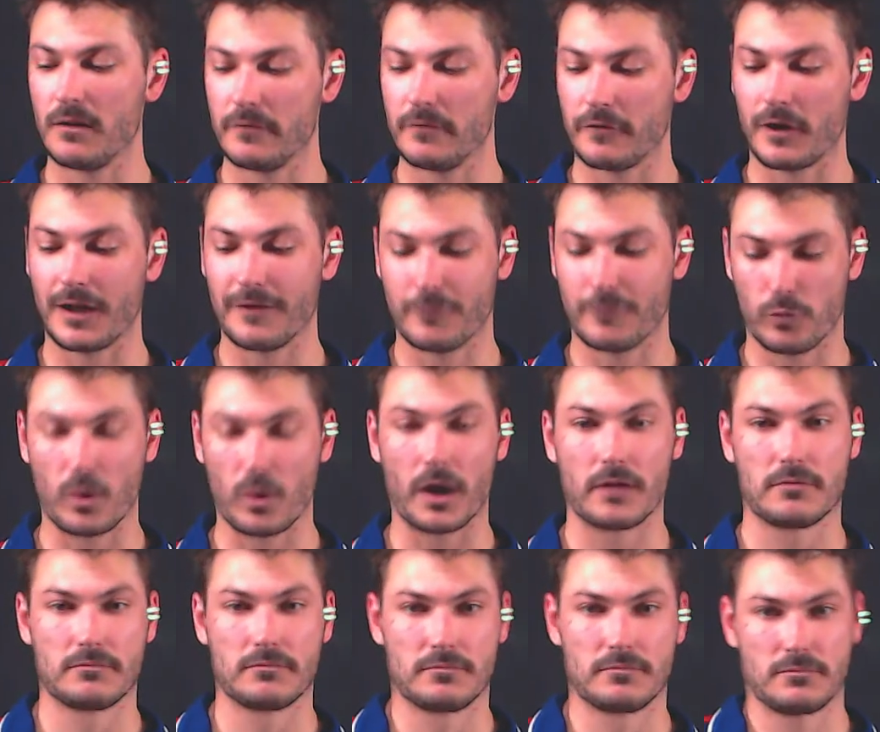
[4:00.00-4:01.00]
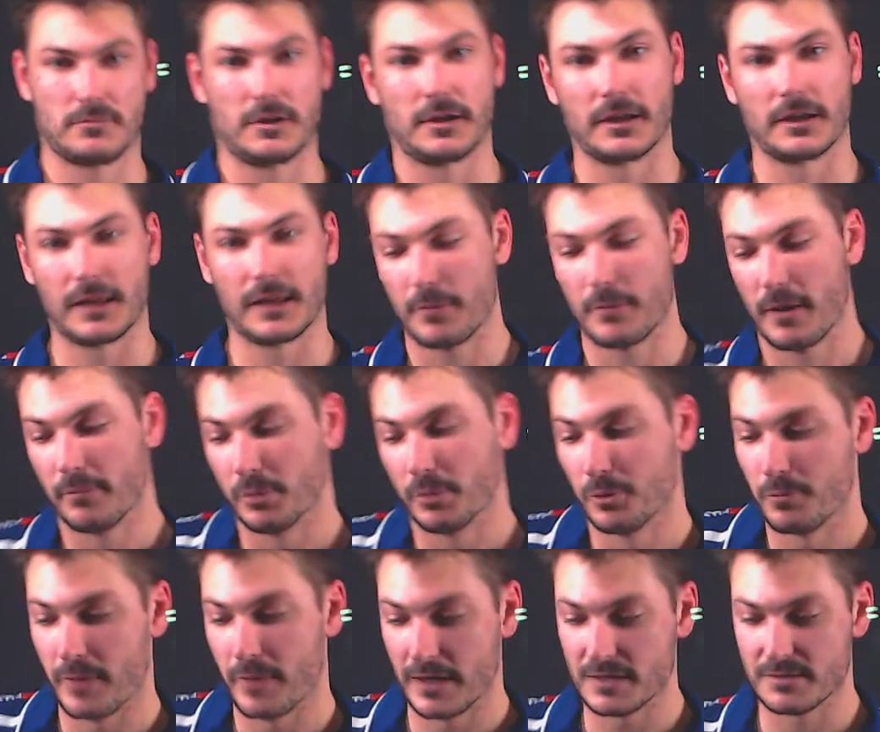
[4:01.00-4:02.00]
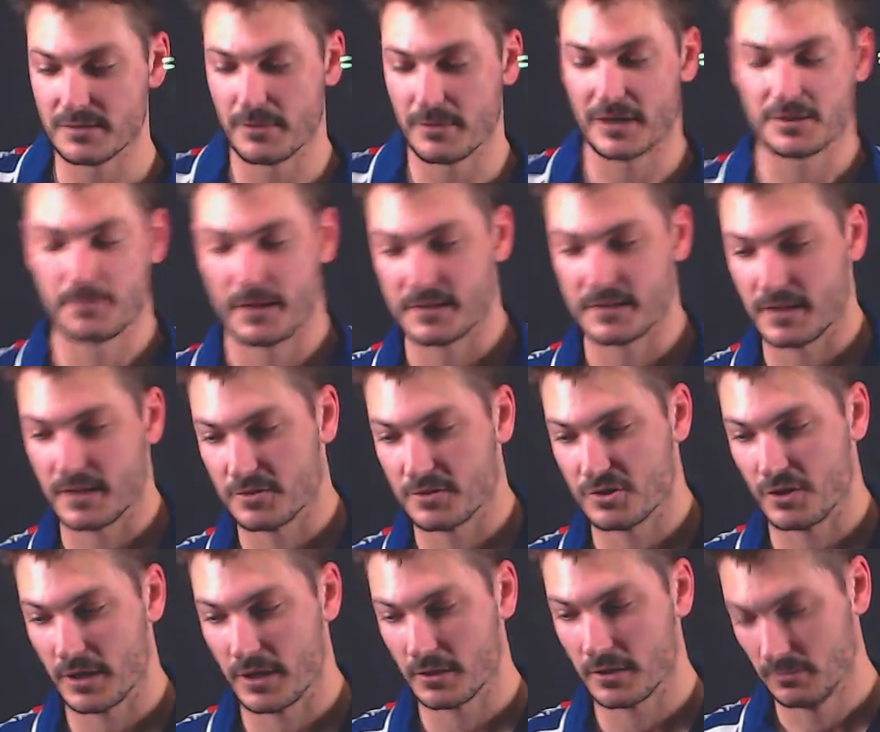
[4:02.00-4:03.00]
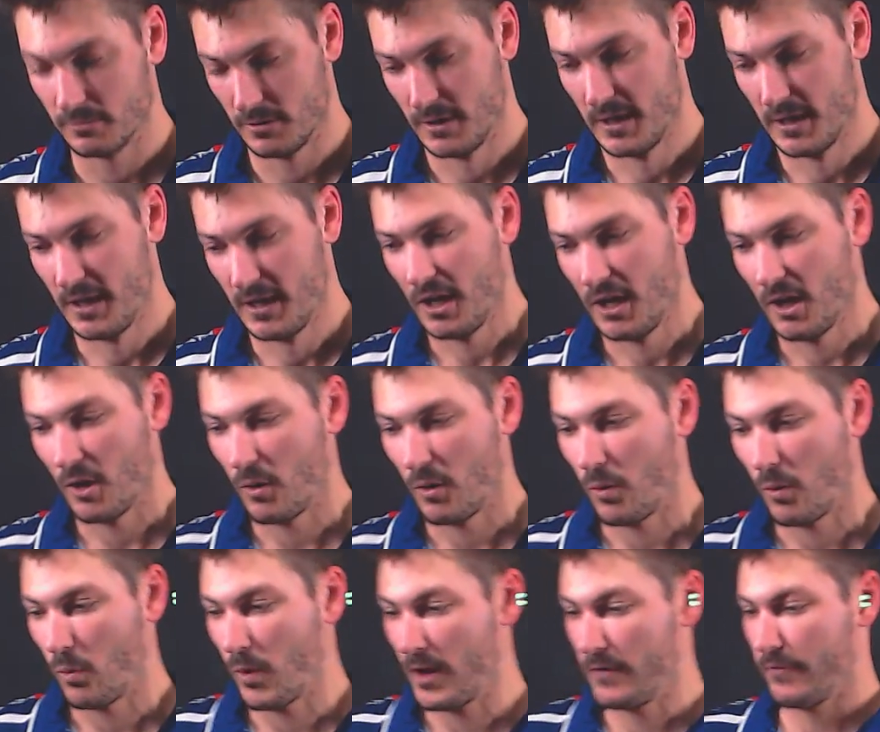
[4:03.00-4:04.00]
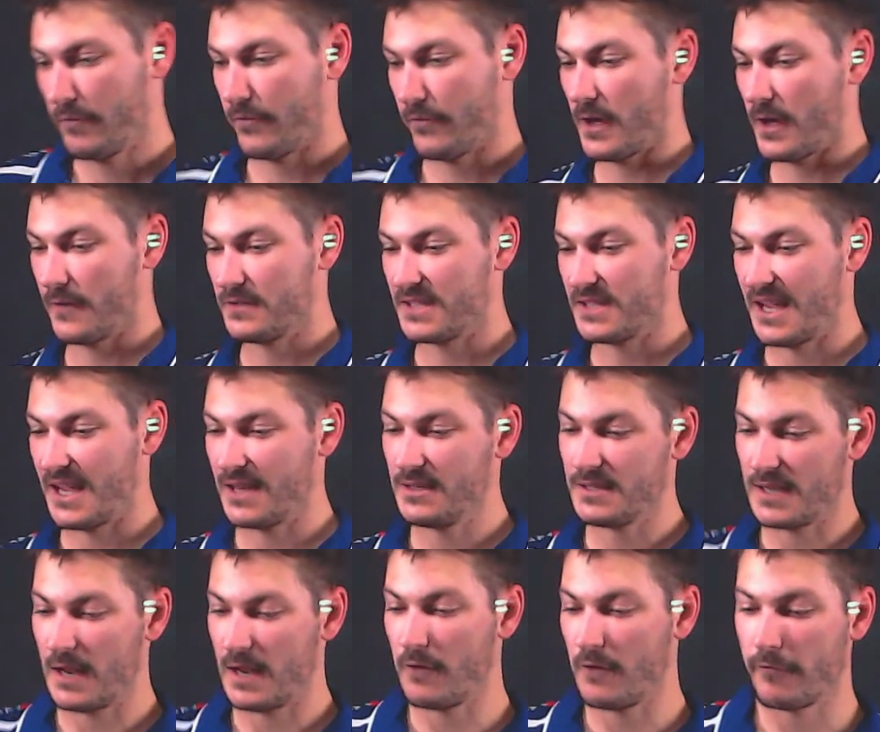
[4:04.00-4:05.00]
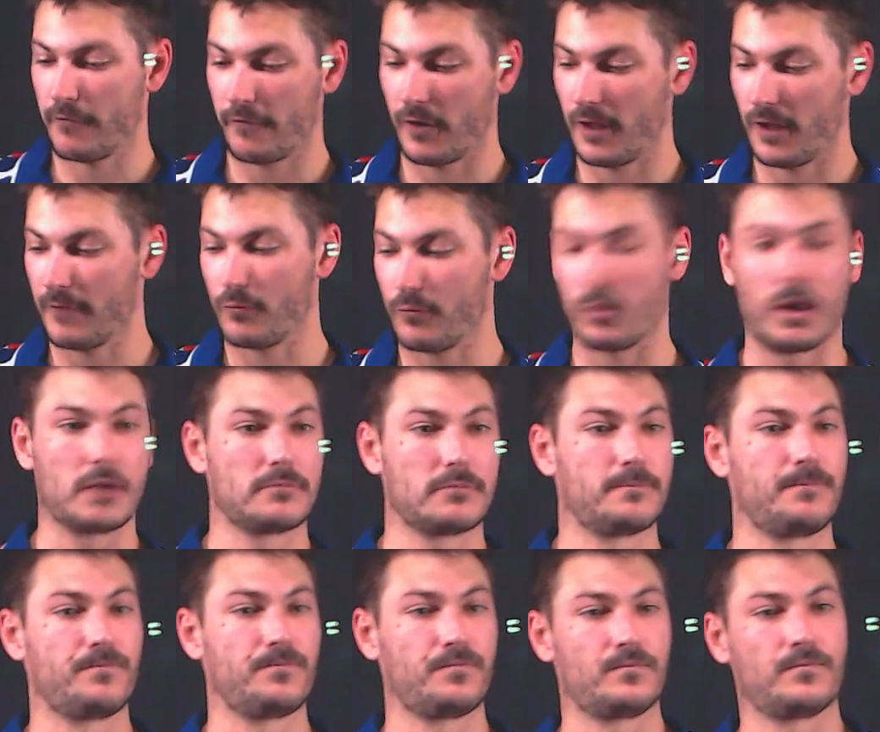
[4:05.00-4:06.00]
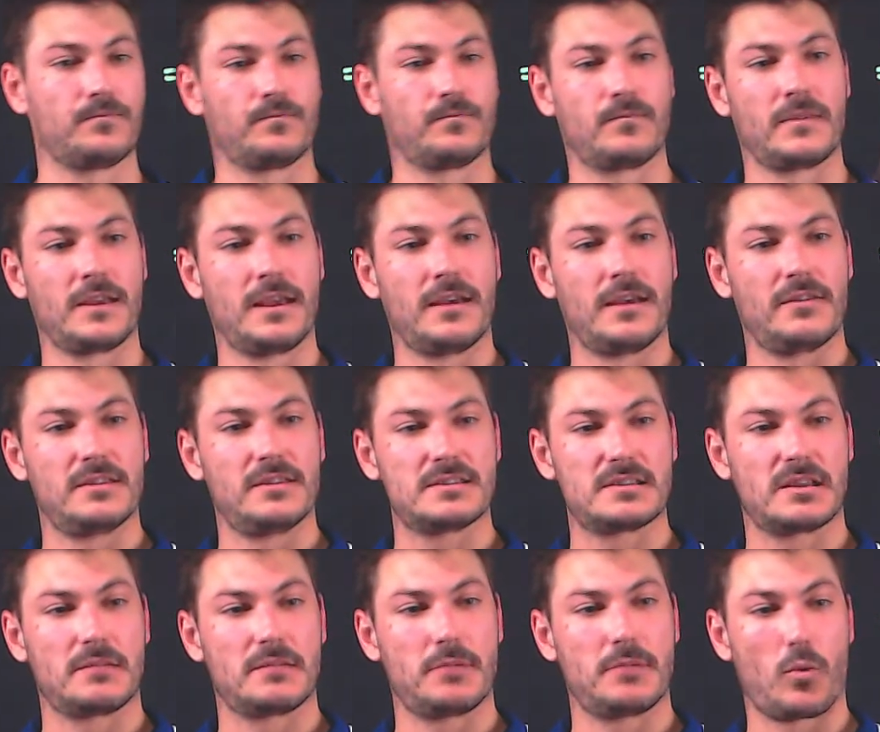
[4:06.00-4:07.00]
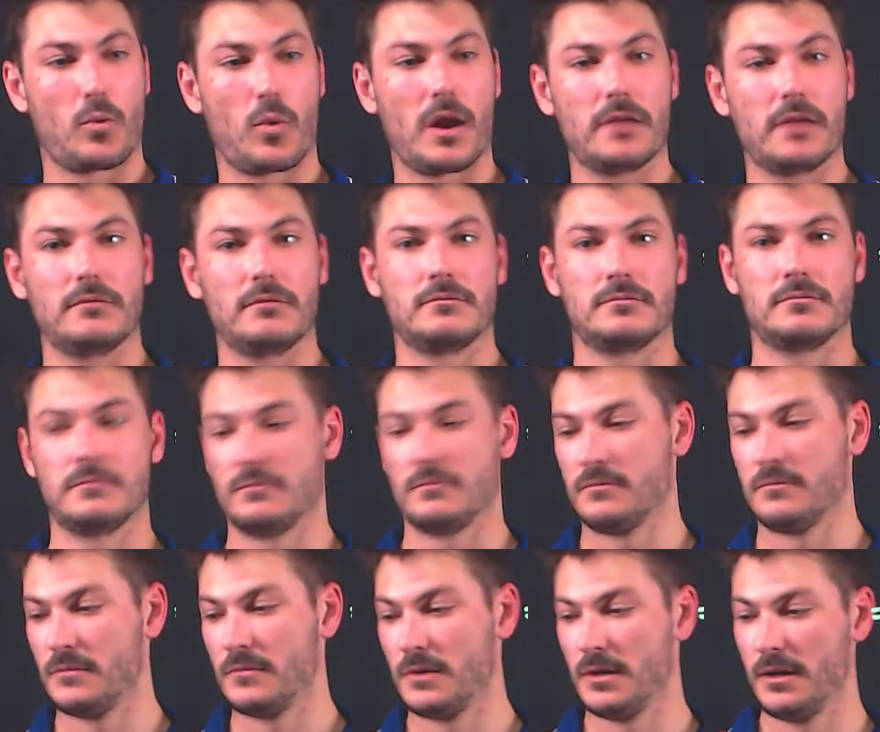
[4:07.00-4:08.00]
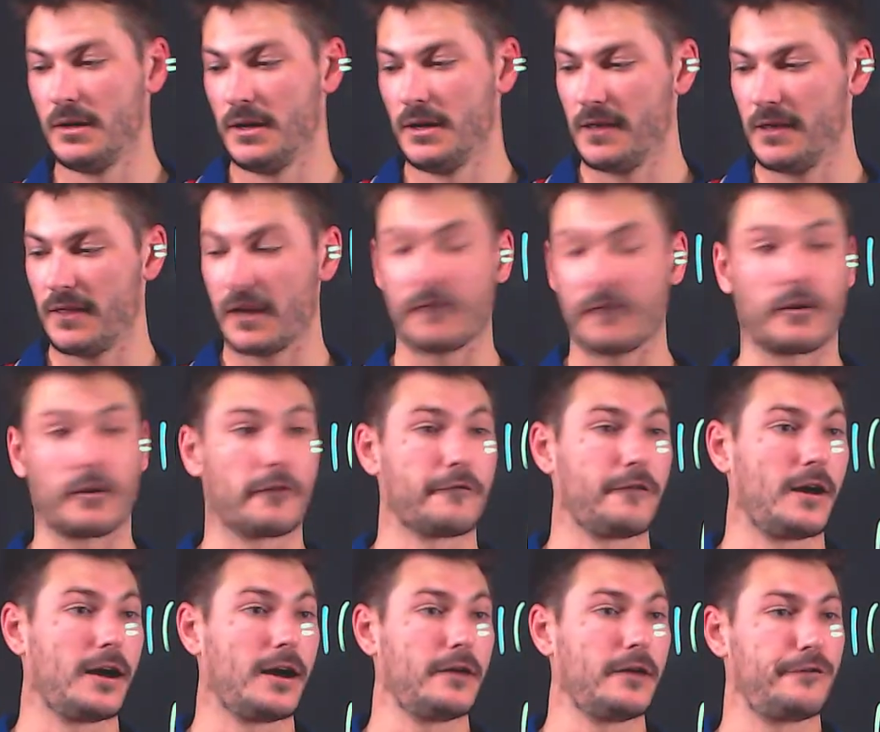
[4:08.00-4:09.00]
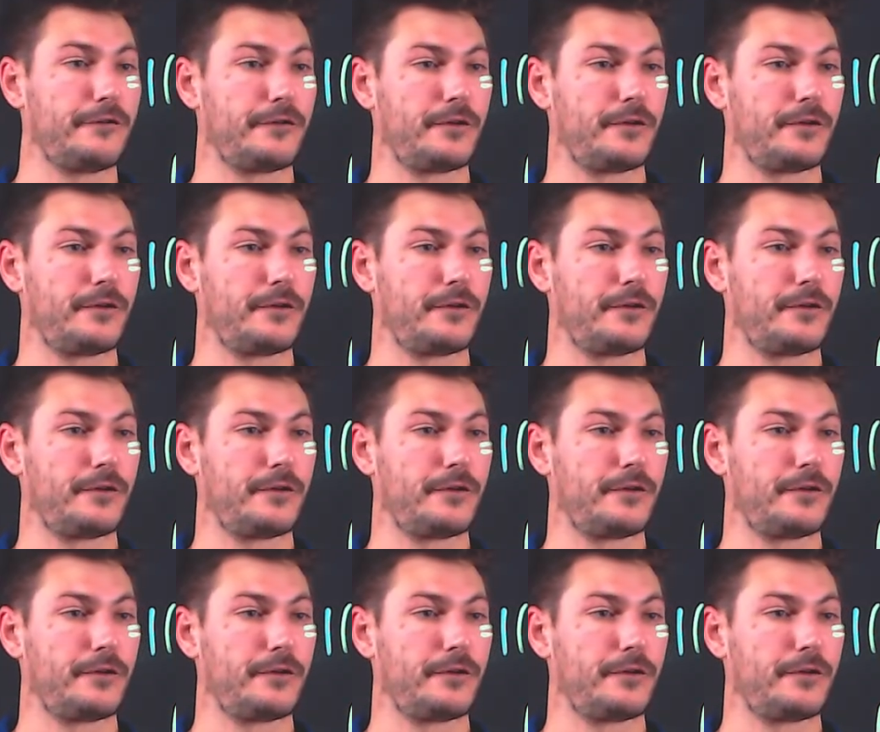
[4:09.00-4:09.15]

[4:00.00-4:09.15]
5, 1. I'm going to get my blue pen to match Pascal's triangle. 1, 5, 10, 10, 5, 1. This is going to be a 1. Then I've got 5.